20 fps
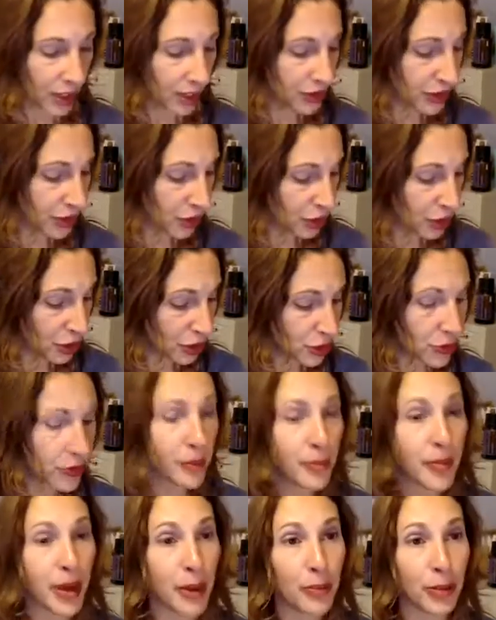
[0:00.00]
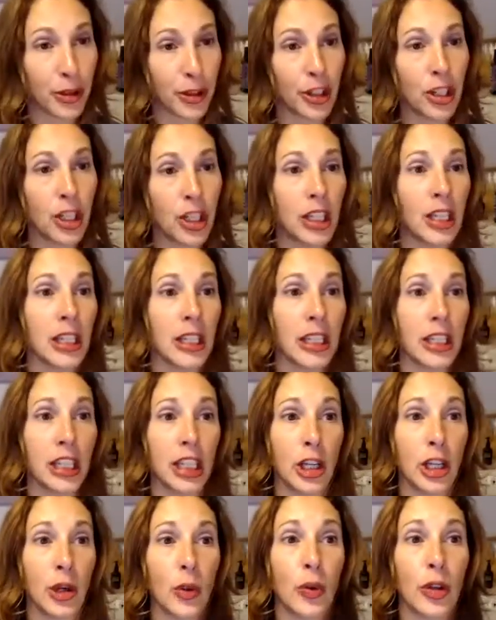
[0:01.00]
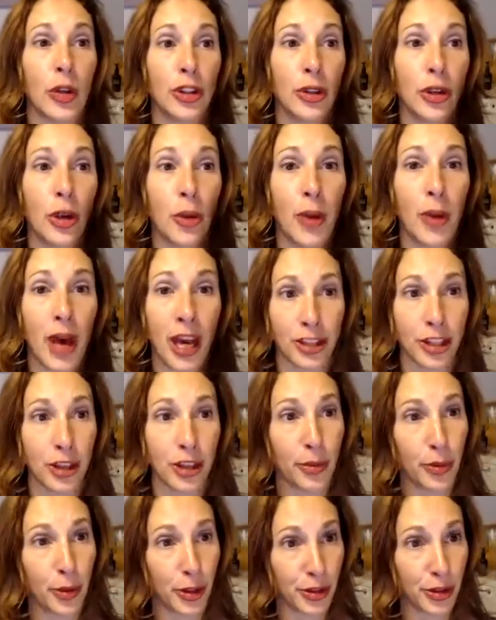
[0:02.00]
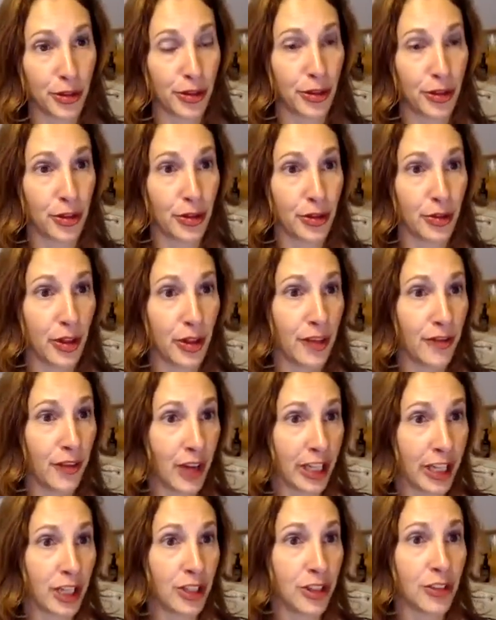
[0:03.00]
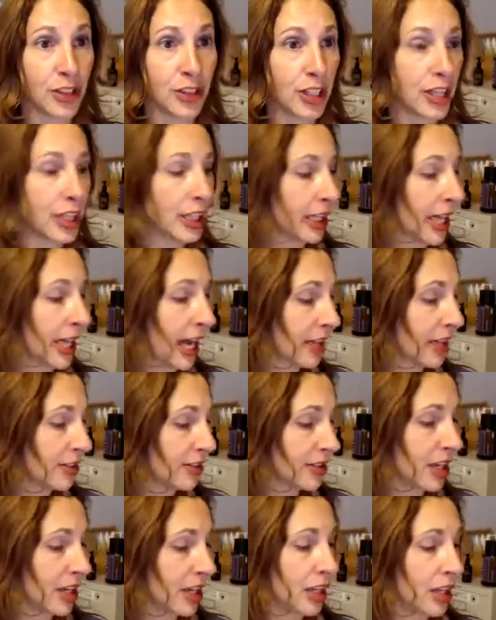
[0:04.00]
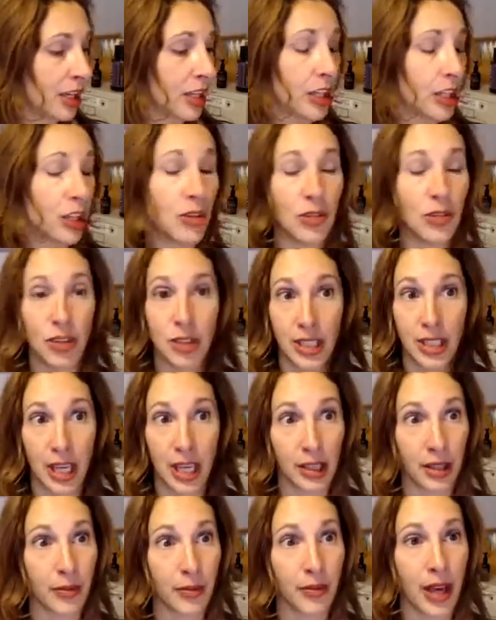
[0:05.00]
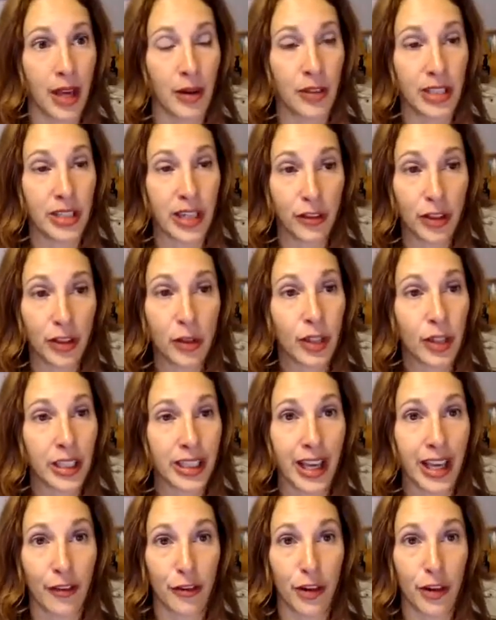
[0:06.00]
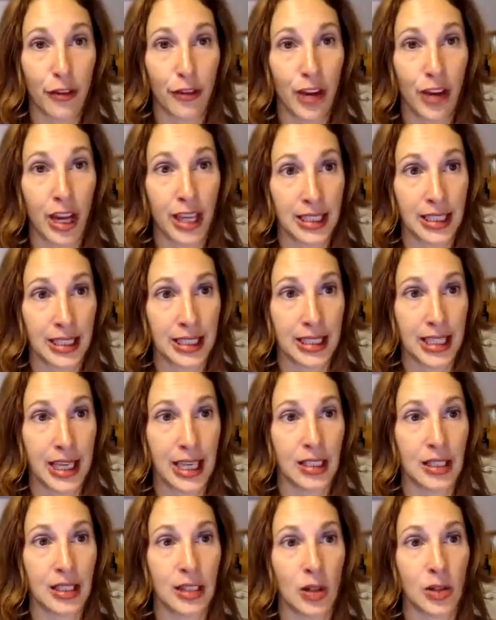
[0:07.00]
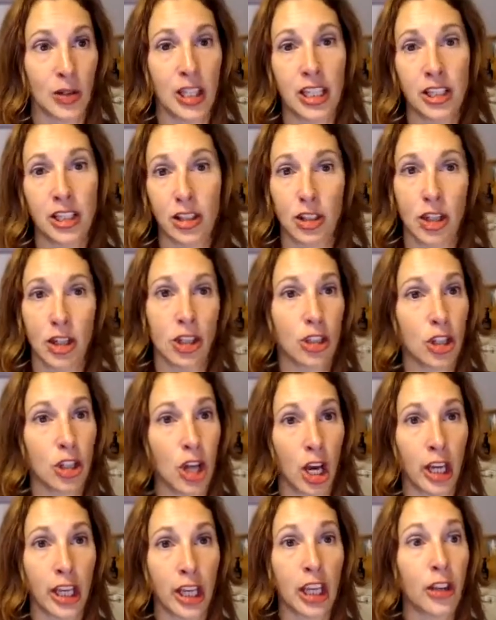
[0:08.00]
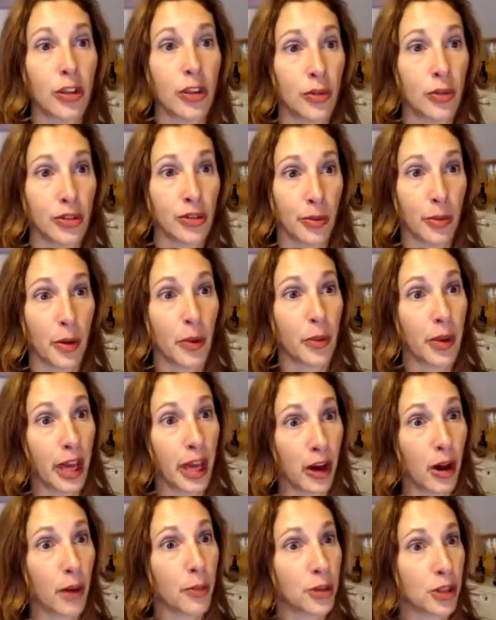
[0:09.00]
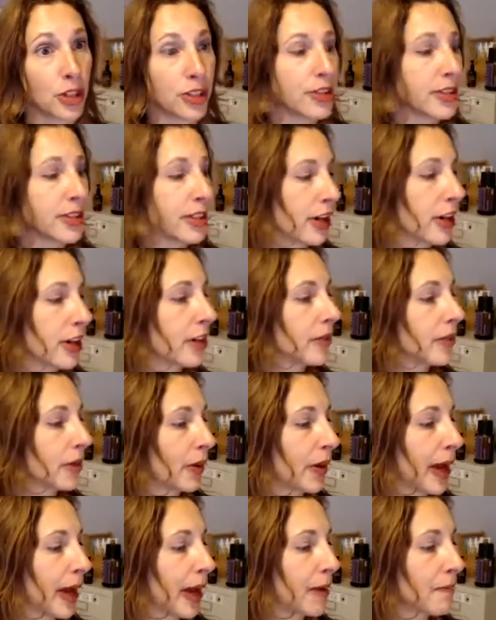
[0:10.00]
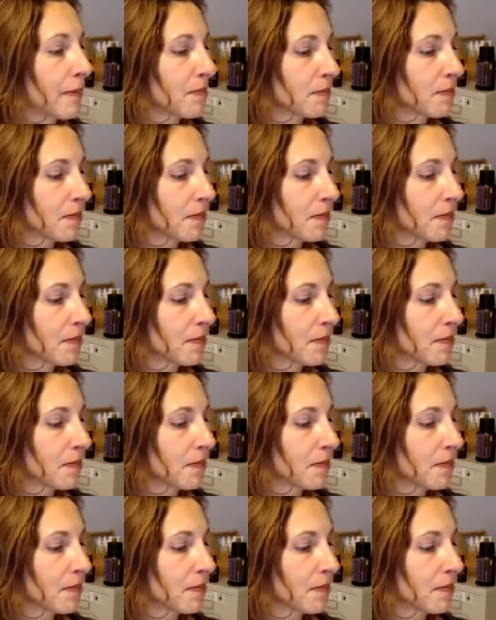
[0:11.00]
So just remember, when you go back to the person who invited you to the class, you just tell them, I would definitely want that free frankincense. So let's start talking through some of my options here, okay?